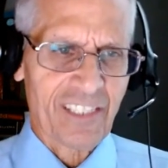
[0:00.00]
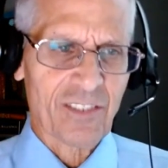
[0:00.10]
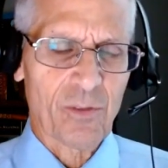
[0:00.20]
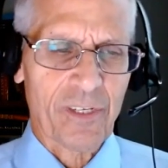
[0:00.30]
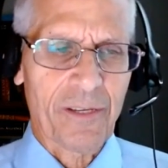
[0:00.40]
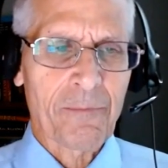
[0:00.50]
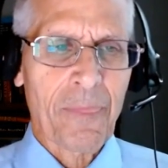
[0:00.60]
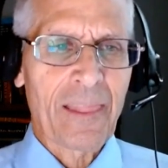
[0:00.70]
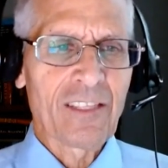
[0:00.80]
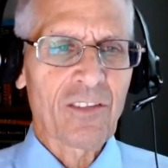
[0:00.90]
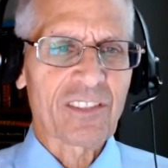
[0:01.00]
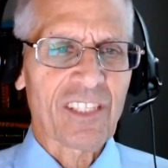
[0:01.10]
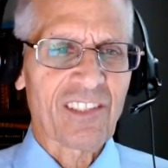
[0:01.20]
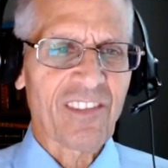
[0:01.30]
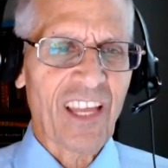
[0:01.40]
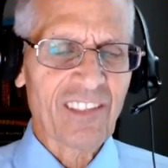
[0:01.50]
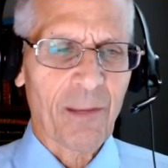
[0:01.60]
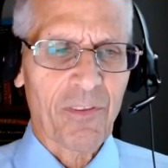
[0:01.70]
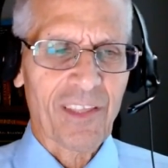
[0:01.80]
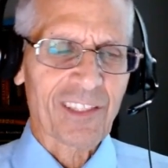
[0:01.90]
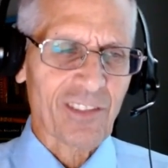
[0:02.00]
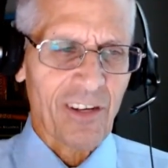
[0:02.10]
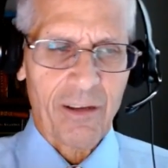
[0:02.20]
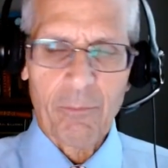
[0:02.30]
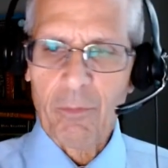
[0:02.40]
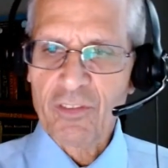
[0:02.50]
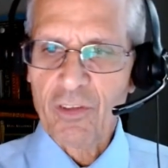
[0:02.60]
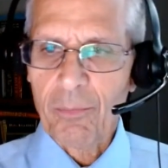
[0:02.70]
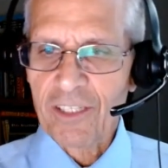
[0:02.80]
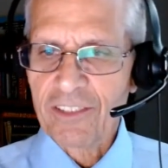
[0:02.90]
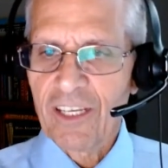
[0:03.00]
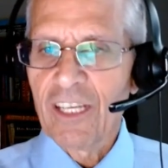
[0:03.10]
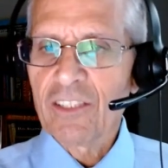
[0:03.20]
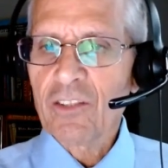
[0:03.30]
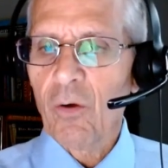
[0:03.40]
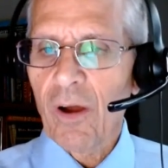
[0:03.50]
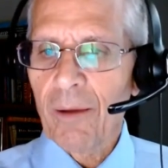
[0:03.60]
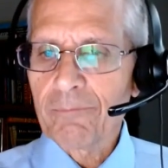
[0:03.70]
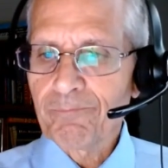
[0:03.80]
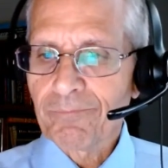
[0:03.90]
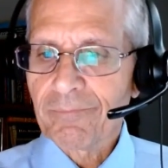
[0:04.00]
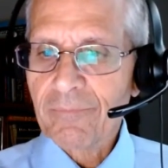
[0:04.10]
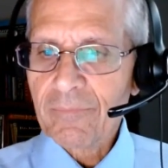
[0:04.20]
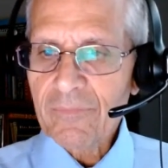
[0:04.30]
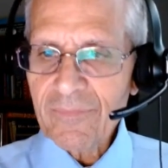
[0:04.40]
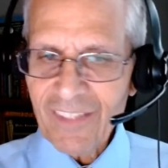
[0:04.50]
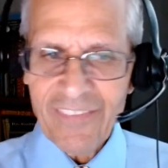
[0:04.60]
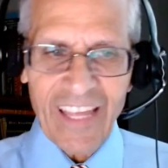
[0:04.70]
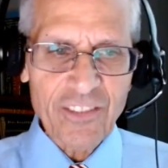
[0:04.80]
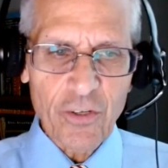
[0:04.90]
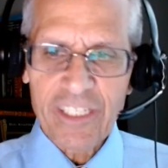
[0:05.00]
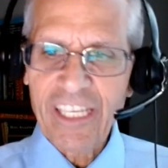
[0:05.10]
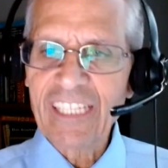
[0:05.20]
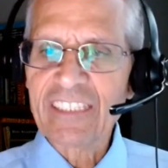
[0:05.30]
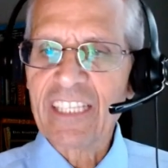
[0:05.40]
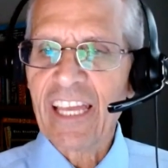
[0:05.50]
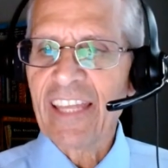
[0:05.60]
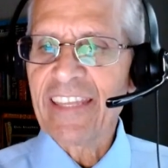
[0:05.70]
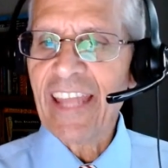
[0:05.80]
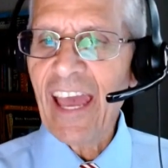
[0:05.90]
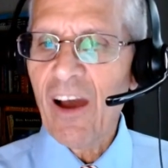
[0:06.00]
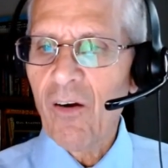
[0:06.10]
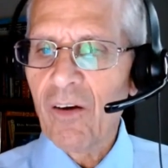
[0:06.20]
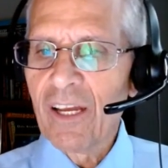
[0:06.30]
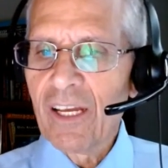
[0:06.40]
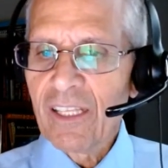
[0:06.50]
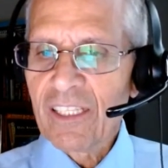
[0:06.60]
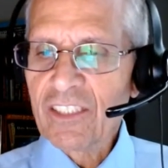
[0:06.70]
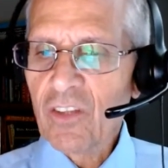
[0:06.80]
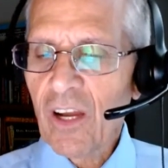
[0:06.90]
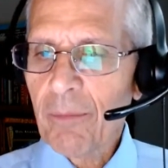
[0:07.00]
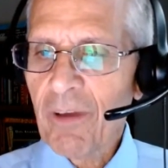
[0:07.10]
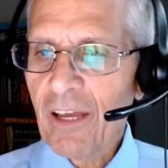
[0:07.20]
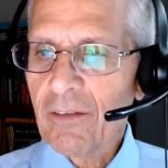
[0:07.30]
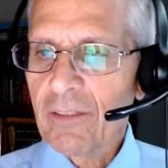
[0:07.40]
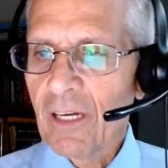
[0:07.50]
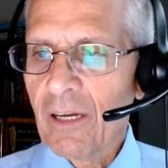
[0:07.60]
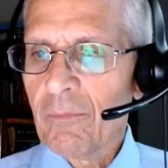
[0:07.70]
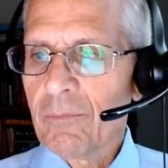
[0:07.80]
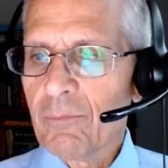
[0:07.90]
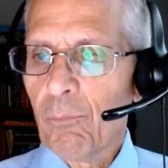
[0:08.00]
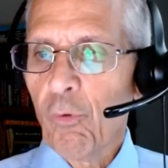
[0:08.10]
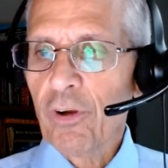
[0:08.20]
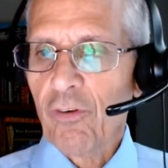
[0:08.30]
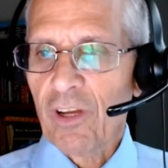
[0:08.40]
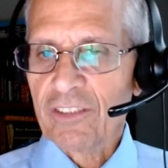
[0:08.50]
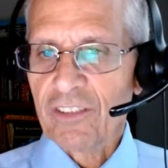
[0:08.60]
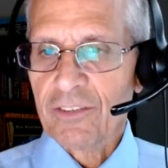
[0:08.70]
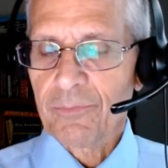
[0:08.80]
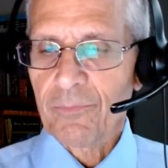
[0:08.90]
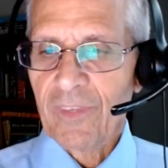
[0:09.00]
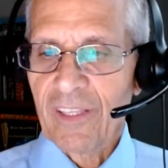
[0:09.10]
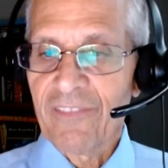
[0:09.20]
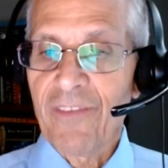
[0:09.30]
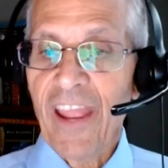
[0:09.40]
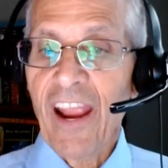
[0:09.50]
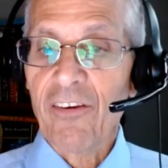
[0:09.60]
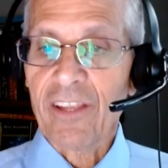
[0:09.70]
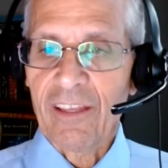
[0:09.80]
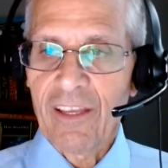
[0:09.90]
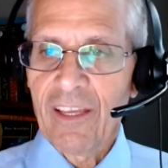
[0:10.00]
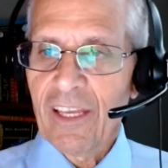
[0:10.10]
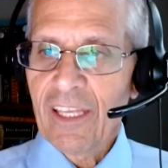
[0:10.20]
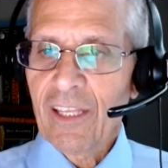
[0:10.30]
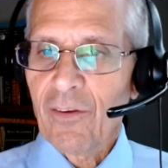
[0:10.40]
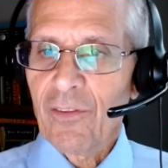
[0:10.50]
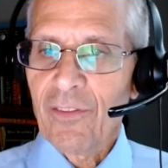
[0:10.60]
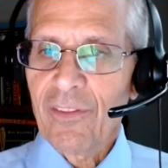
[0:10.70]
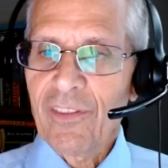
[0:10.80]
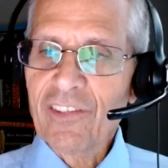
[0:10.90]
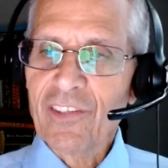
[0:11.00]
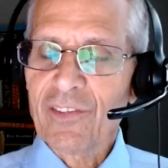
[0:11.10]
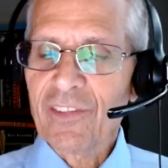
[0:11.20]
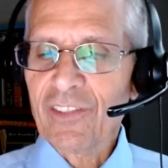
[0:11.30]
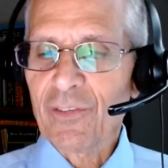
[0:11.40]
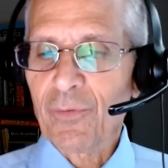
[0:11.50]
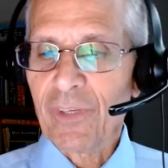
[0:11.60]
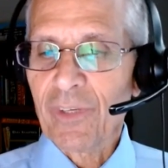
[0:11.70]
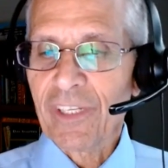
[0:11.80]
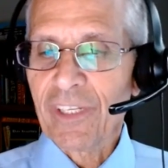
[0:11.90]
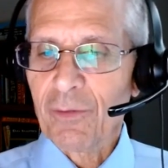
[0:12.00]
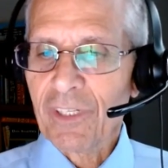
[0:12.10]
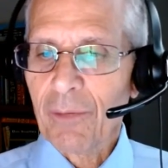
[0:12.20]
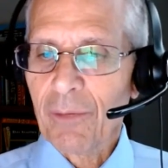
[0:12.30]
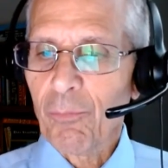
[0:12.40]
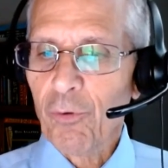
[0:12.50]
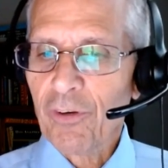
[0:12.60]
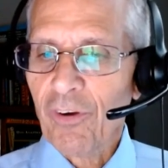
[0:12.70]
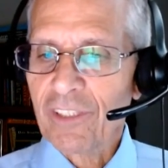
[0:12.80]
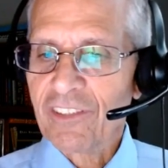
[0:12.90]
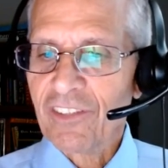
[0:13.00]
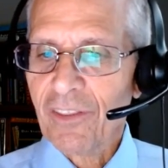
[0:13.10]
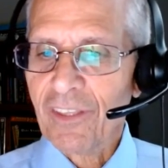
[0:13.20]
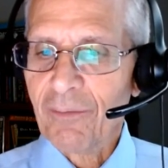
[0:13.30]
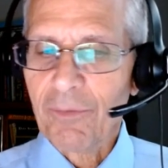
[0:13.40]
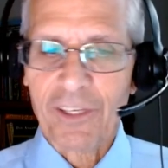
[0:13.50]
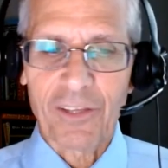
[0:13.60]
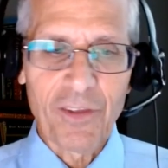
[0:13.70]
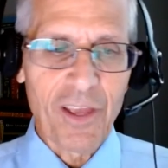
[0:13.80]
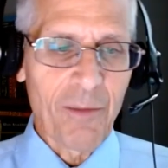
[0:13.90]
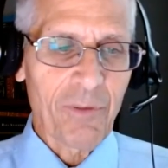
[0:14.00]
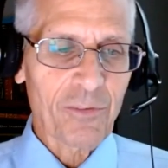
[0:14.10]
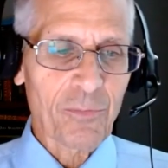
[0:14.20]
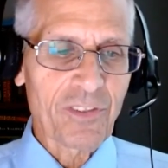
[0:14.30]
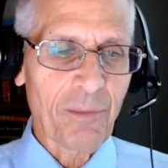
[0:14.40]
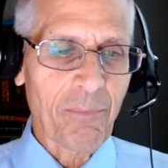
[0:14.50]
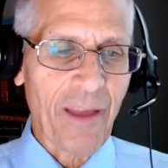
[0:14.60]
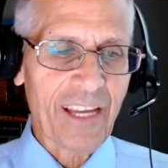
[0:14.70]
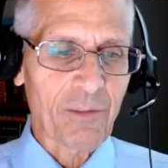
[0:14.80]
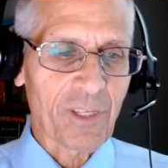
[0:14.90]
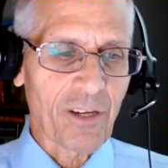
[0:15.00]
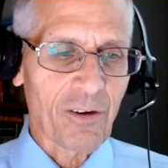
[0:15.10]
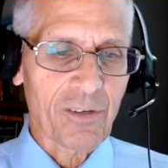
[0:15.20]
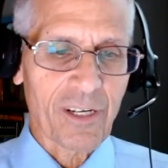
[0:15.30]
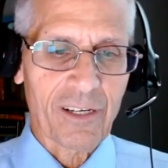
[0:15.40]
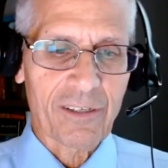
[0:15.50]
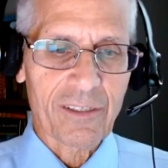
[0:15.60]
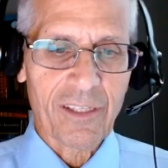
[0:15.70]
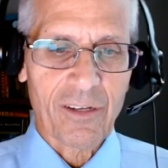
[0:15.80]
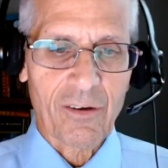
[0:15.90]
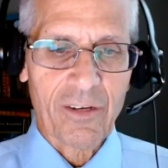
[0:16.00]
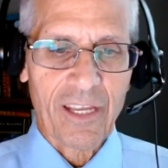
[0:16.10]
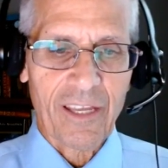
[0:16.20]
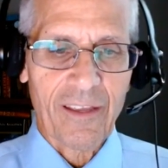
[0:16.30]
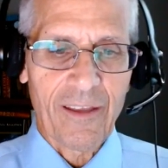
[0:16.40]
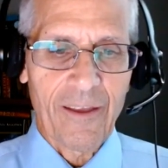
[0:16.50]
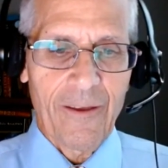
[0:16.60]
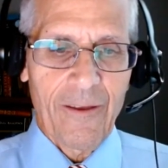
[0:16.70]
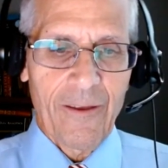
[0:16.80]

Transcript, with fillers: to the next story. So it's it's that type of thing. Sorry, I'm on my soapbox. So um, that's hurricanes, and now let's talk about um, border crossings. Very, you know, this is this is really interesting when it comes to border crossings. I think because because we sit back and we go, uh, you know, okay,